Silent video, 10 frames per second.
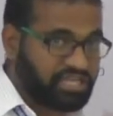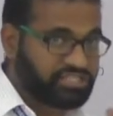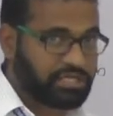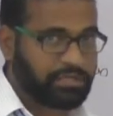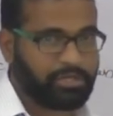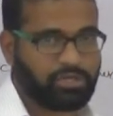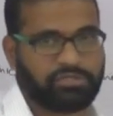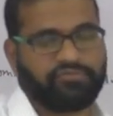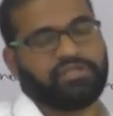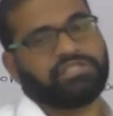majorly because
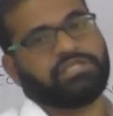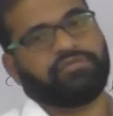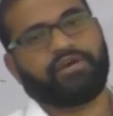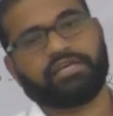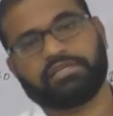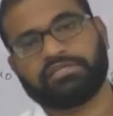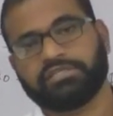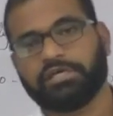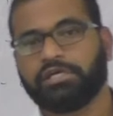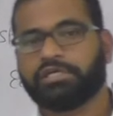of these three factors,
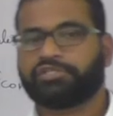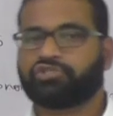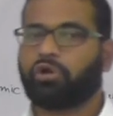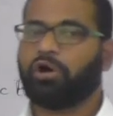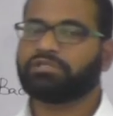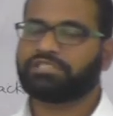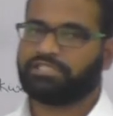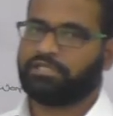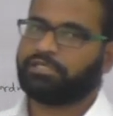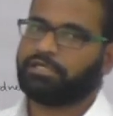strong
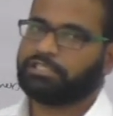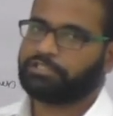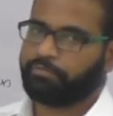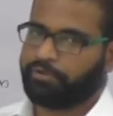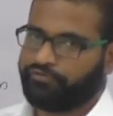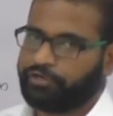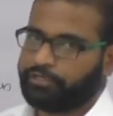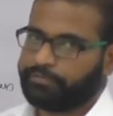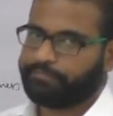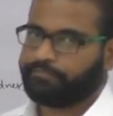center is preferred.